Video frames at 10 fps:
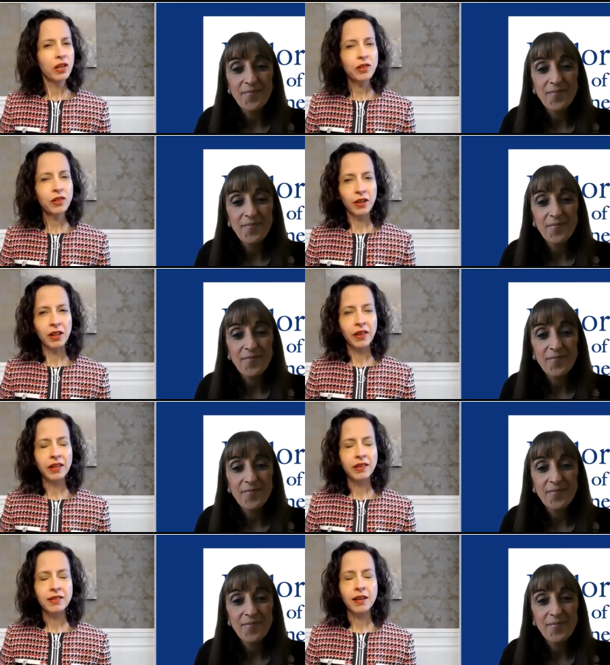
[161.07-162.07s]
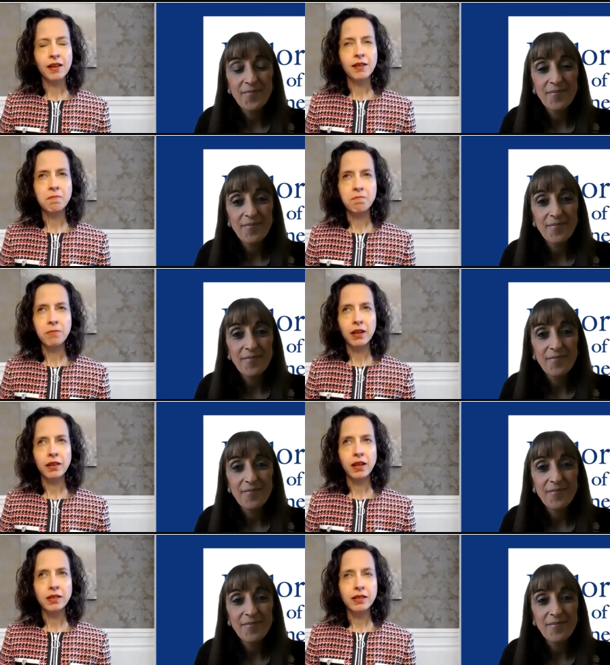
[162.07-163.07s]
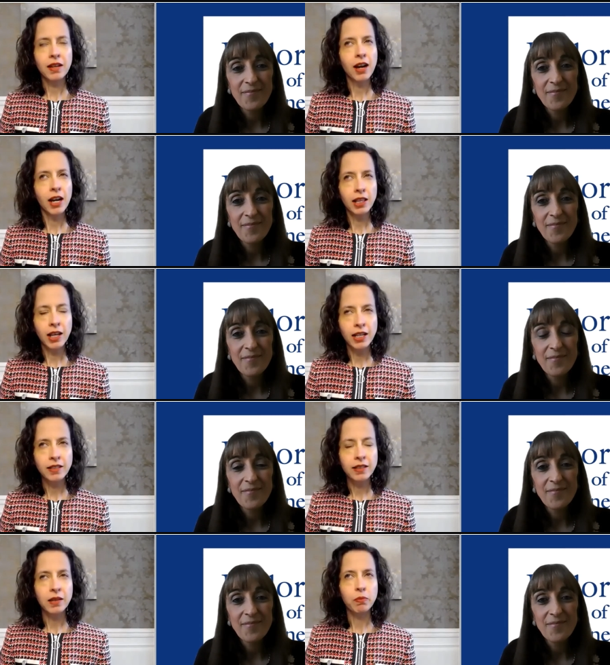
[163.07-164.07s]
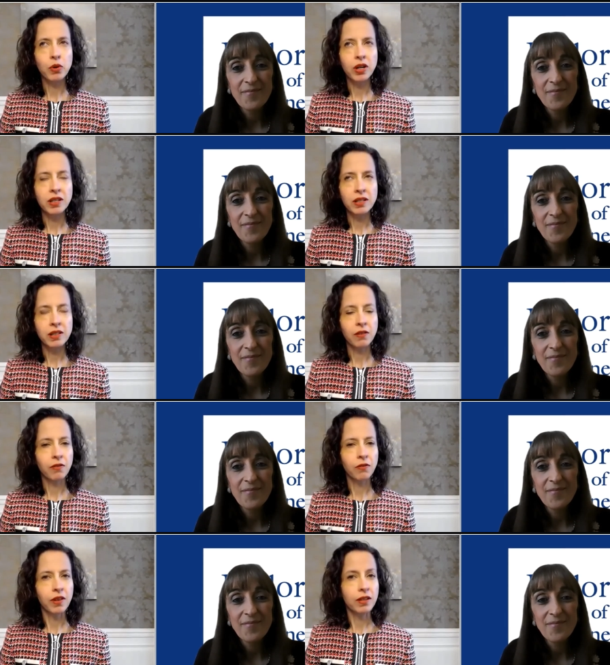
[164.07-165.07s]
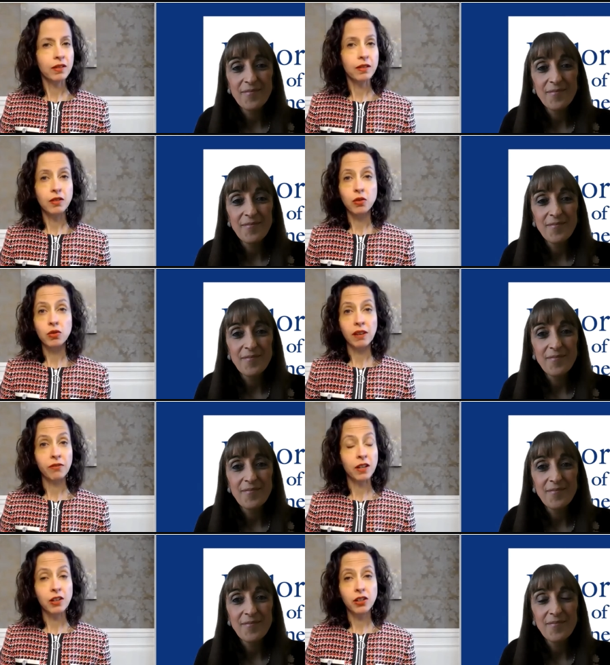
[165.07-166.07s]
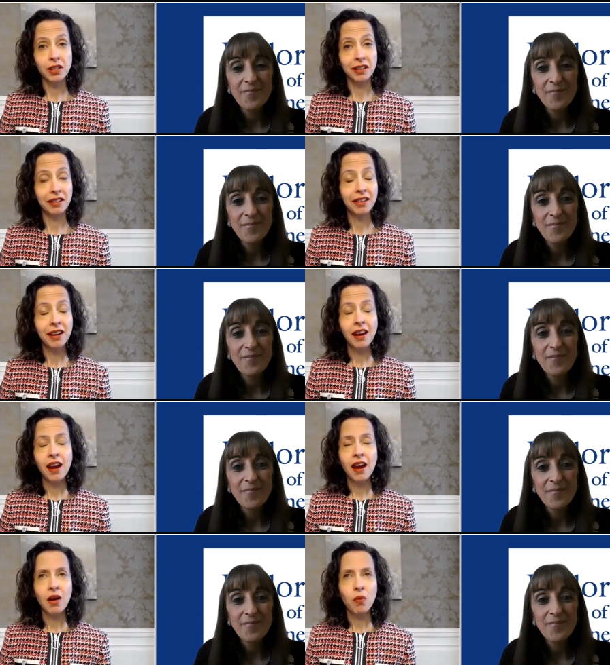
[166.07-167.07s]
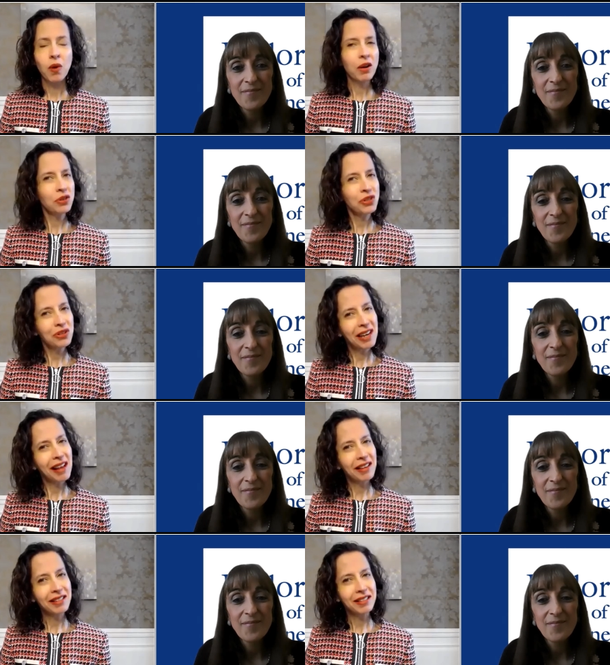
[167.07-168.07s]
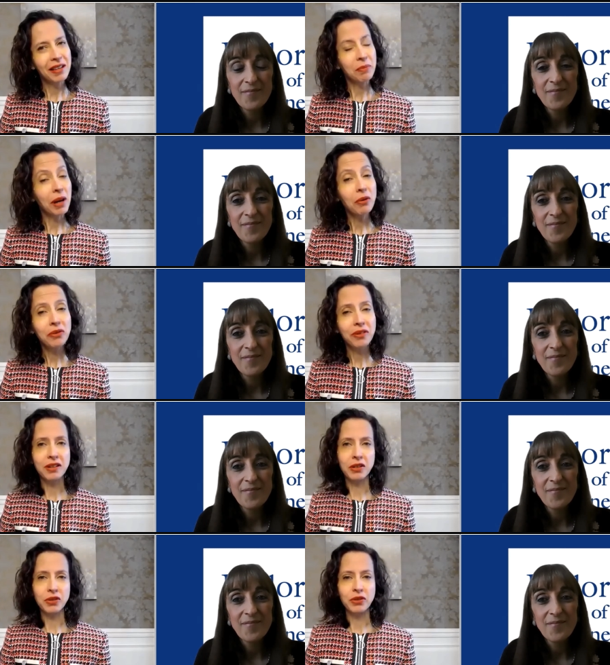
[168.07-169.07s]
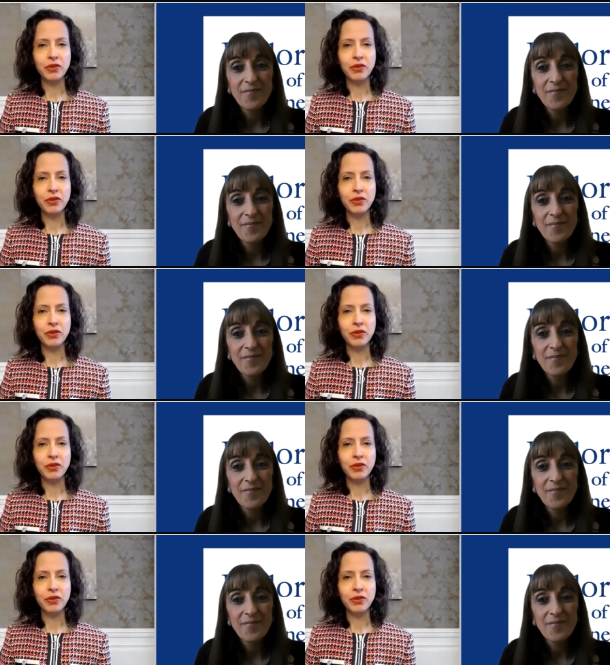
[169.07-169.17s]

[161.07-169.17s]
Speaker 1: Wonderful. That's um, that that highlights the importance of this new definition. Why don't you tell us about the new